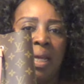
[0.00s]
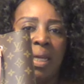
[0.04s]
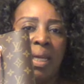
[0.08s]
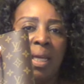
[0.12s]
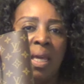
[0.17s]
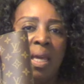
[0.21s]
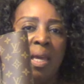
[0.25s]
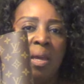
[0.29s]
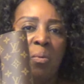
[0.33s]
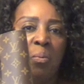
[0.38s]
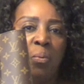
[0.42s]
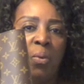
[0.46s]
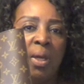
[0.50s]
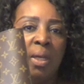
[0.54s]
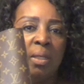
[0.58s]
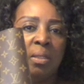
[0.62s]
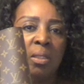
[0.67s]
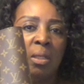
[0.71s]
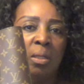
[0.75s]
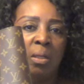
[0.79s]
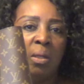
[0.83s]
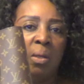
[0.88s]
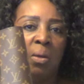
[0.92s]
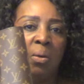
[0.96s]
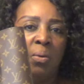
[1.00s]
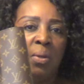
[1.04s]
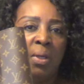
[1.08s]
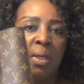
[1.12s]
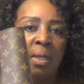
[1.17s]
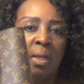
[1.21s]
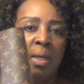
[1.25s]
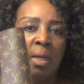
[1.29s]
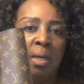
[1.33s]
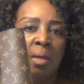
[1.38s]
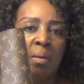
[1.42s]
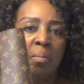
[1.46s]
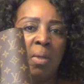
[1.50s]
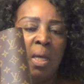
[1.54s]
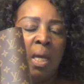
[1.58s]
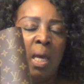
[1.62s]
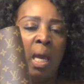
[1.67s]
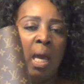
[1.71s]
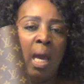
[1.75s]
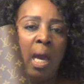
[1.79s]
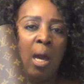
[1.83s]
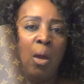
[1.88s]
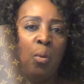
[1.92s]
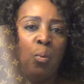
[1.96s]
I can't wait to load it up.
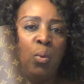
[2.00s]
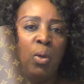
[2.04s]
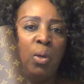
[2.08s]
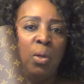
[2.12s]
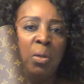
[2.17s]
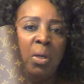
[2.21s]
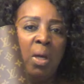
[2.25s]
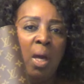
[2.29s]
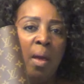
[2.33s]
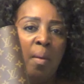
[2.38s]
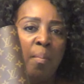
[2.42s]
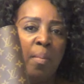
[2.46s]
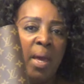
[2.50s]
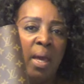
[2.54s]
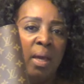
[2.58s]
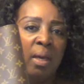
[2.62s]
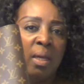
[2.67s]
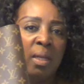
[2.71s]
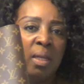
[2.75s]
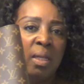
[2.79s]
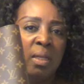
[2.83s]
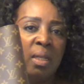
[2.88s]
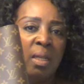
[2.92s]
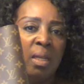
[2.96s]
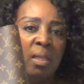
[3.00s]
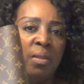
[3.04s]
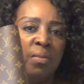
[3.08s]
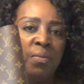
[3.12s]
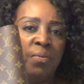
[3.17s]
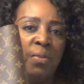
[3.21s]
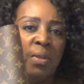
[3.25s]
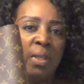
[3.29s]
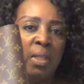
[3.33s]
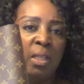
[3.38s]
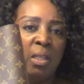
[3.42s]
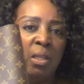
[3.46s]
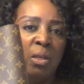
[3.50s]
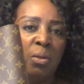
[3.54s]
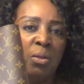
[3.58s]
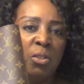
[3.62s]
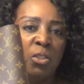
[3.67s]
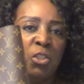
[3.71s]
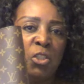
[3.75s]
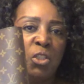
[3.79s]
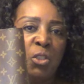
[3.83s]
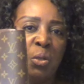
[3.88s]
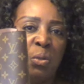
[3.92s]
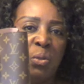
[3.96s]
I will come back on another video to
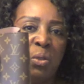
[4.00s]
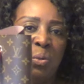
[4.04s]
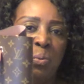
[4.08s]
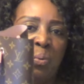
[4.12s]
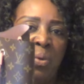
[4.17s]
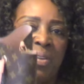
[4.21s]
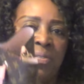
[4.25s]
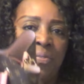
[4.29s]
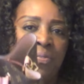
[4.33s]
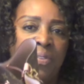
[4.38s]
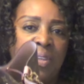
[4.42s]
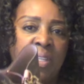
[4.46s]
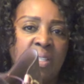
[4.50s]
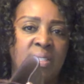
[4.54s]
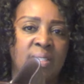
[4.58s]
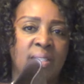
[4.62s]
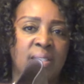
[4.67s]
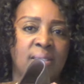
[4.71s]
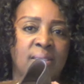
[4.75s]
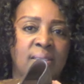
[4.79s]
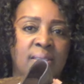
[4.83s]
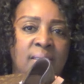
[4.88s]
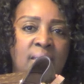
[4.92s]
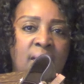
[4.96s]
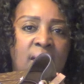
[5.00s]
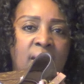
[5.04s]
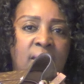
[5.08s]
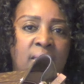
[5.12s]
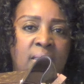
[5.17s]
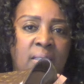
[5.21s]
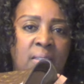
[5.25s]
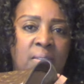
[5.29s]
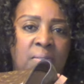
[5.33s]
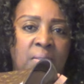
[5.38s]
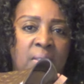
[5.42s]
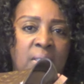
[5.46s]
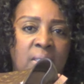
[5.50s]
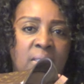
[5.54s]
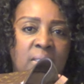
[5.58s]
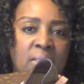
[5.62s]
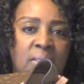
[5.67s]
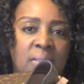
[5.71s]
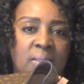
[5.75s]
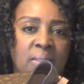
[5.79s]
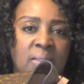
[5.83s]
show you what fits inside of it.